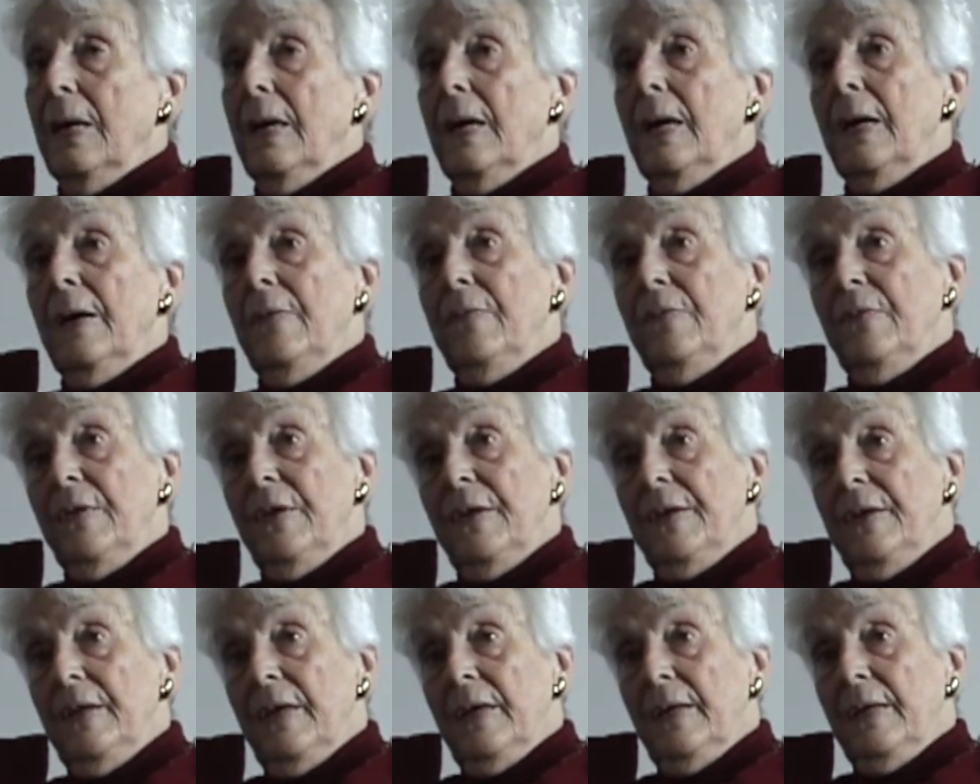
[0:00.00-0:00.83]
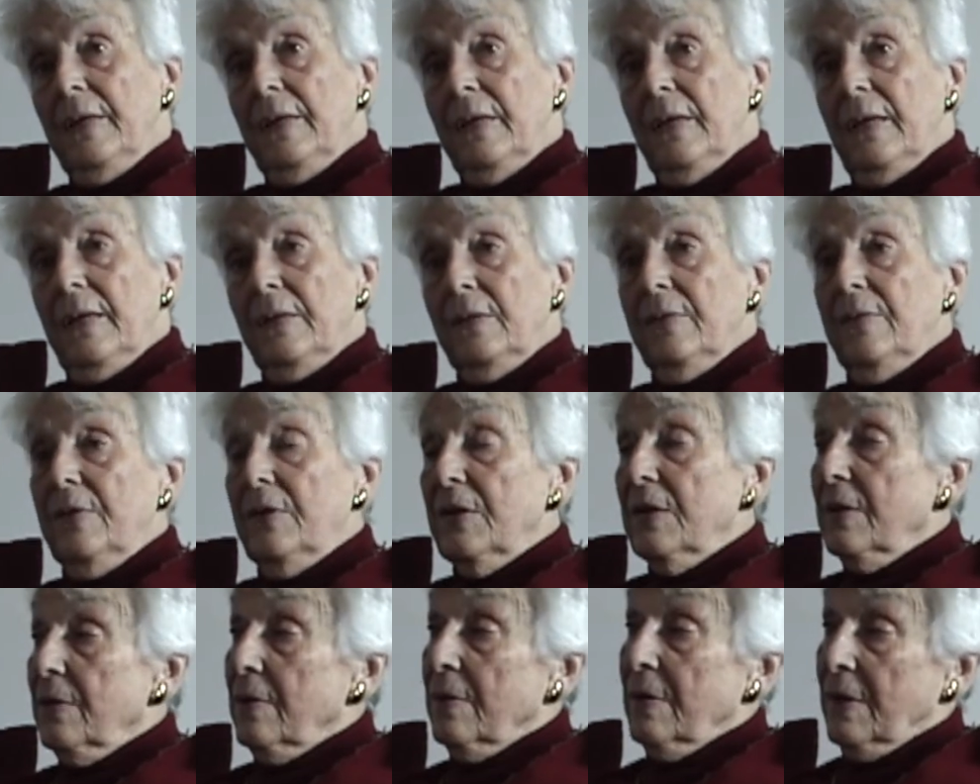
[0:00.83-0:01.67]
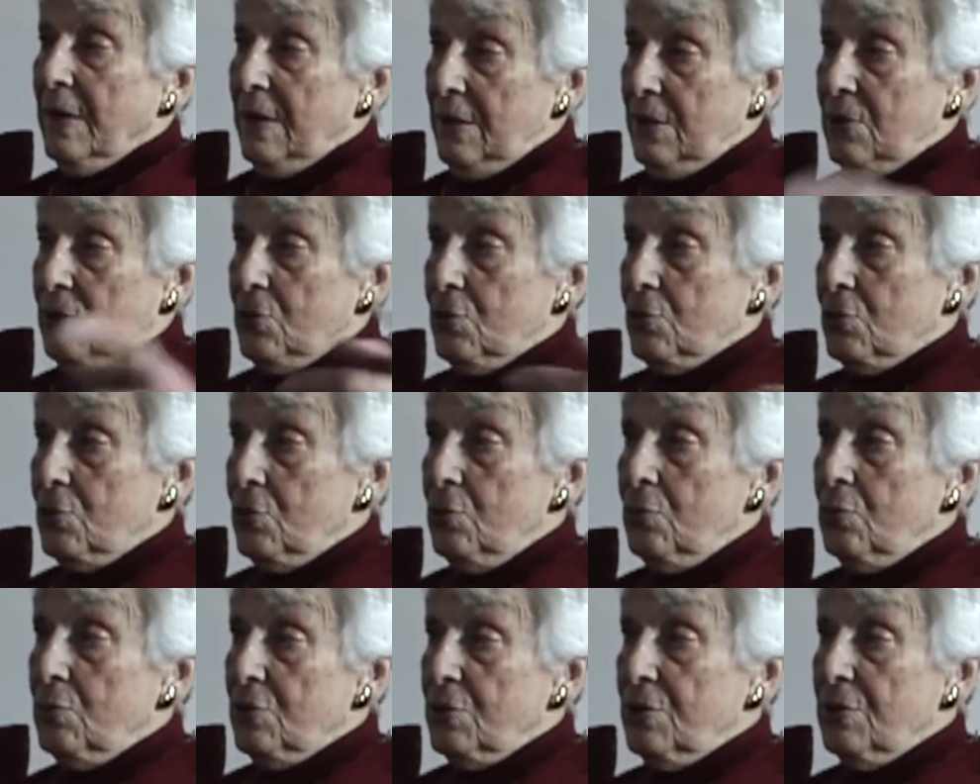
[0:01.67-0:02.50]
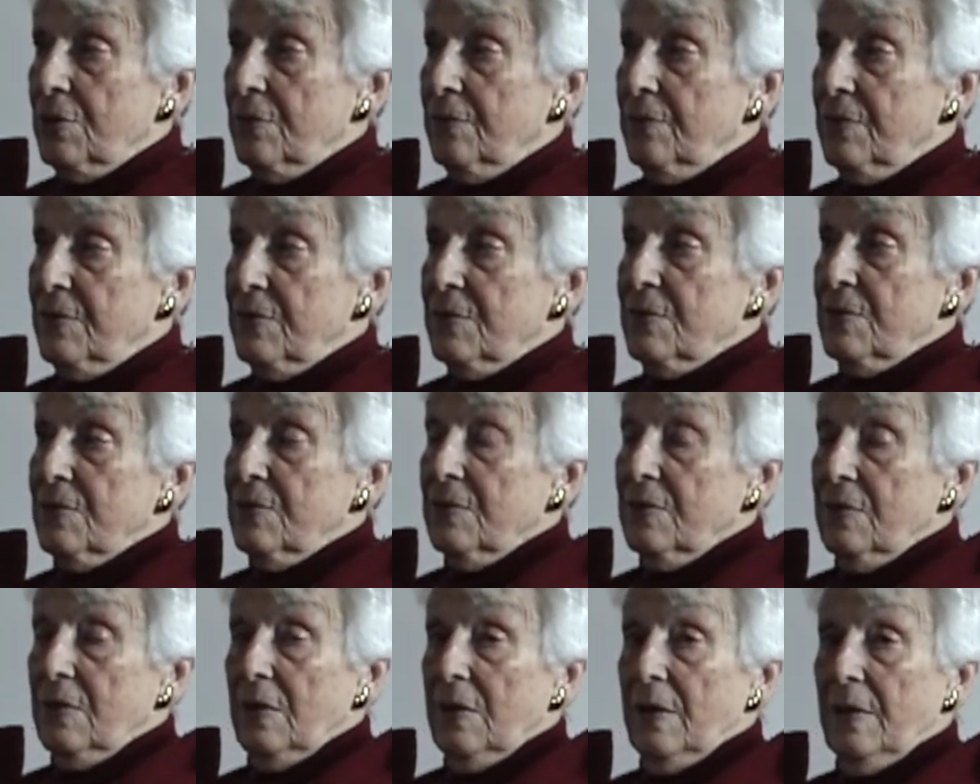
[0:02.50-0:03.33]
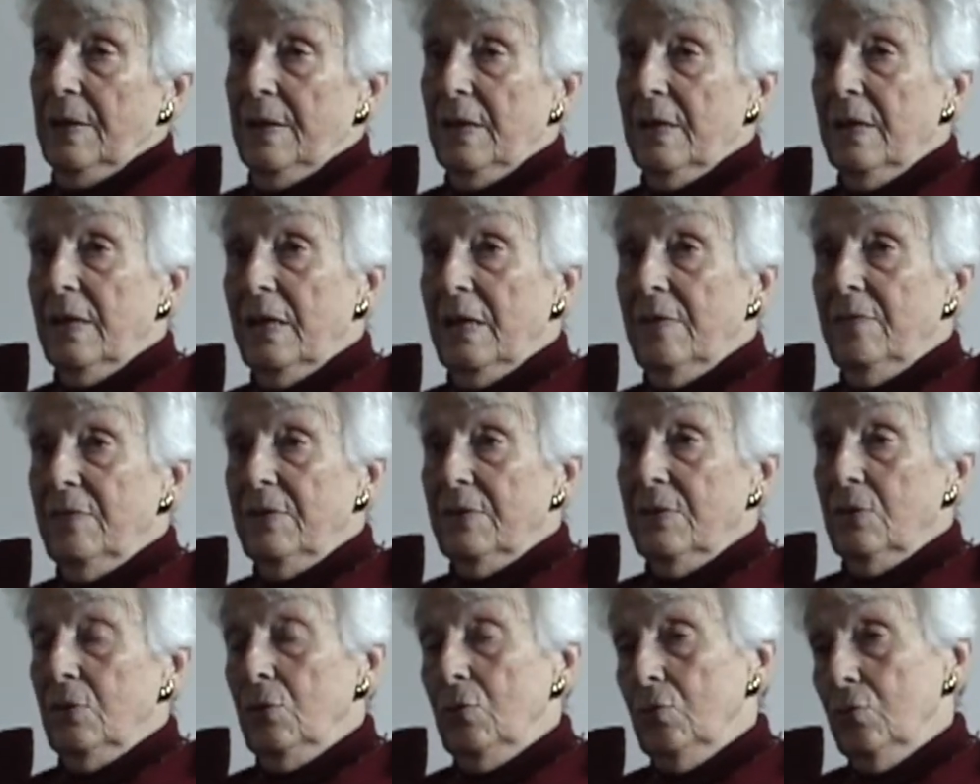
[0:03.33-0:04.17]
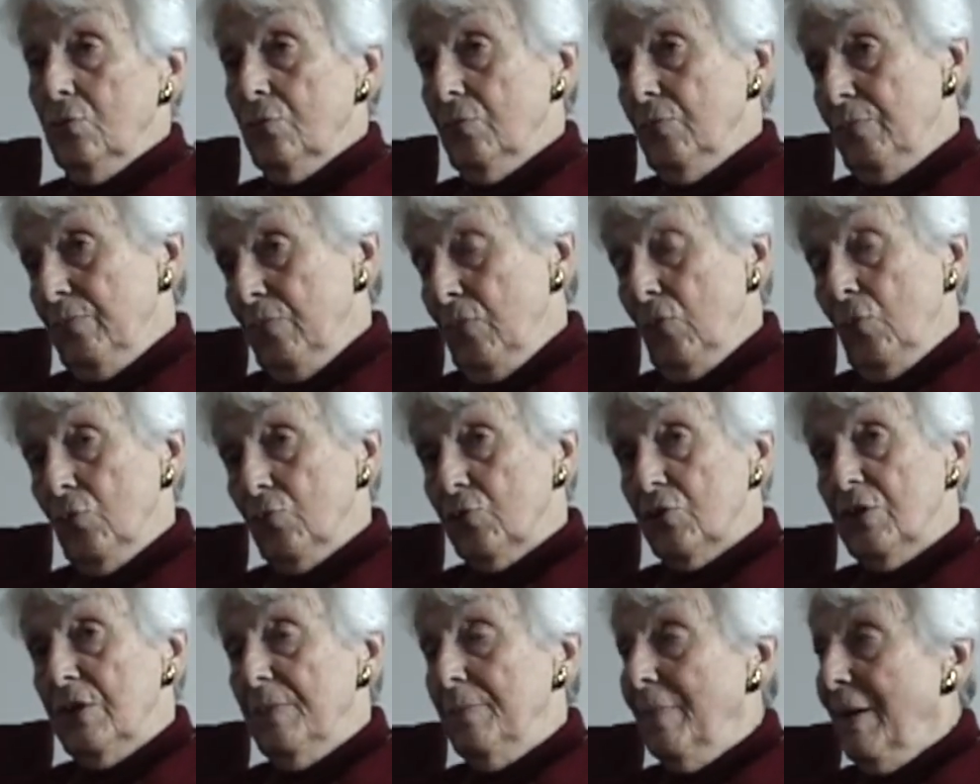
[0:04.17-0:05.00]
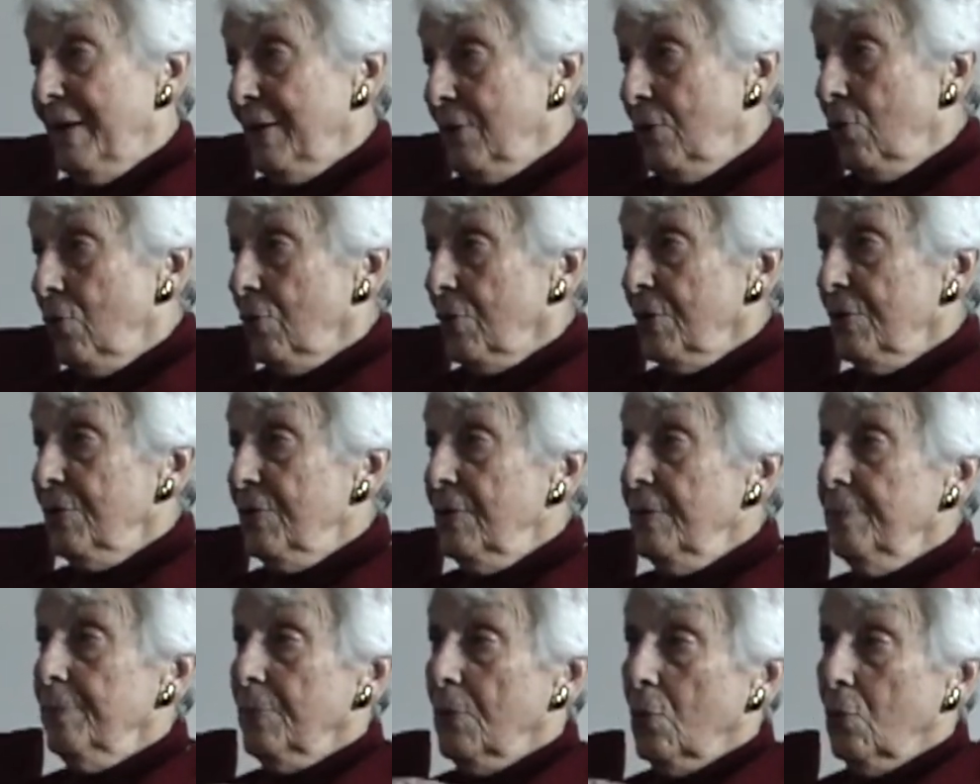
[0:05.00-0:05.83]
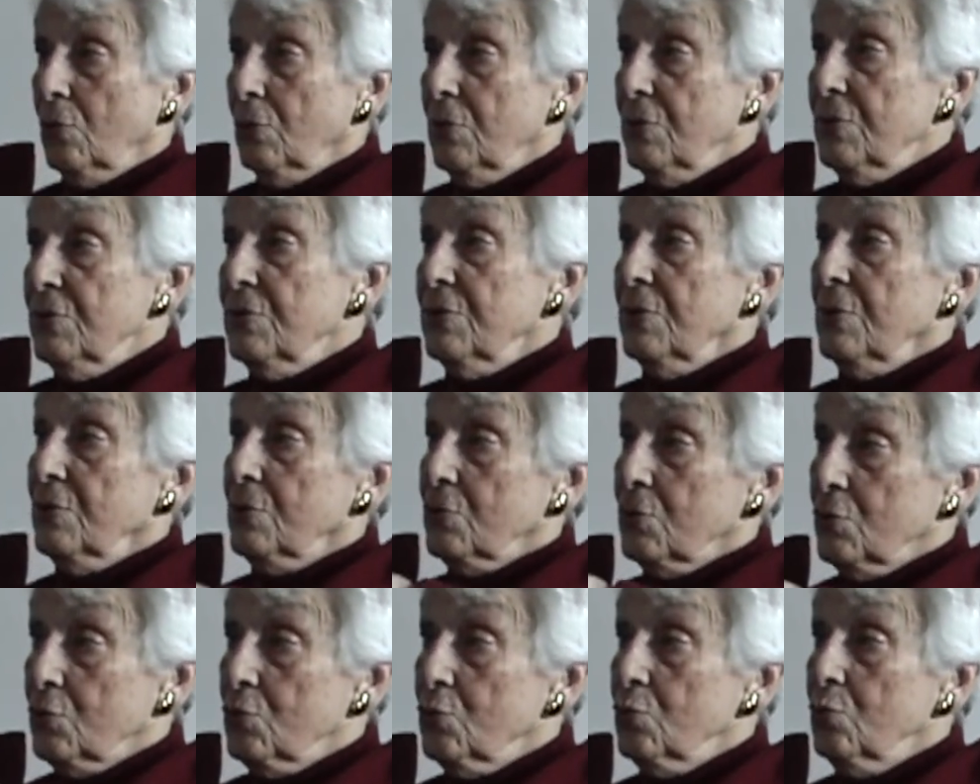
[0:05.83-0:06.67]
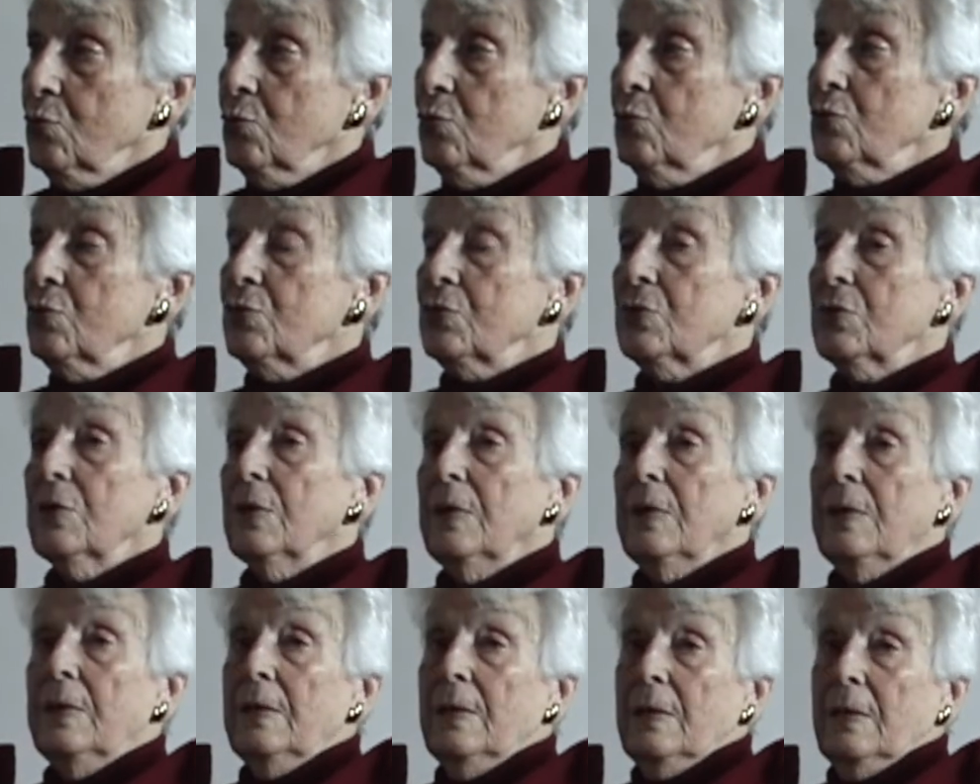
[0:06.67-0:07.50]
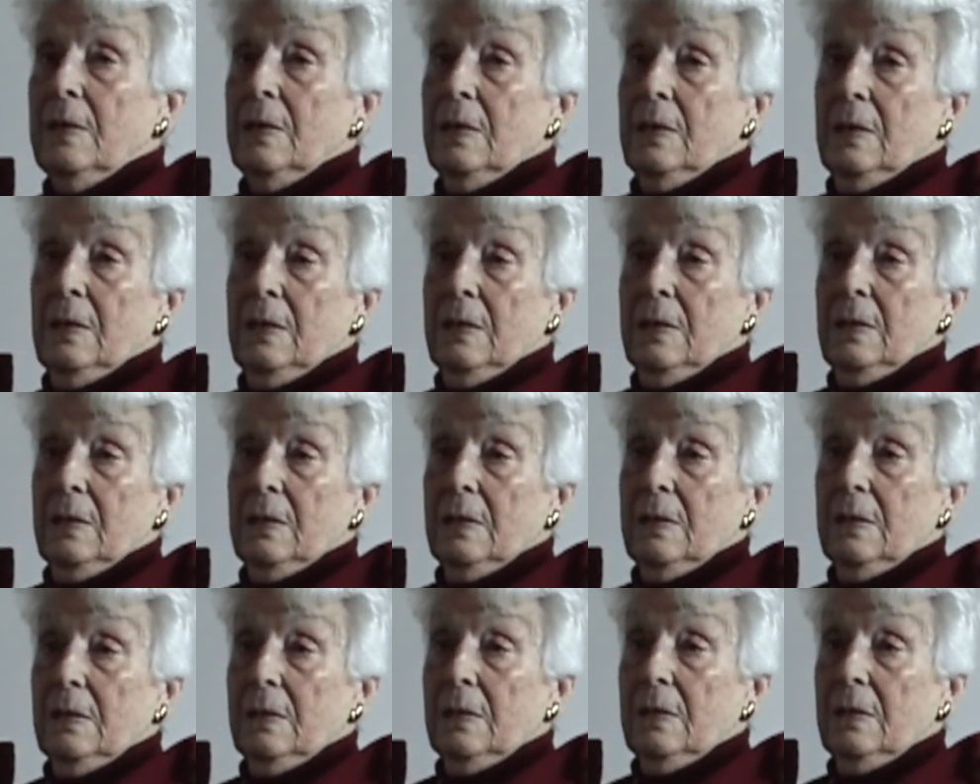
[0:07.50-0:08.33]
and then I had the Religious News Service, and I covered mostly minority Protestants, Jews, and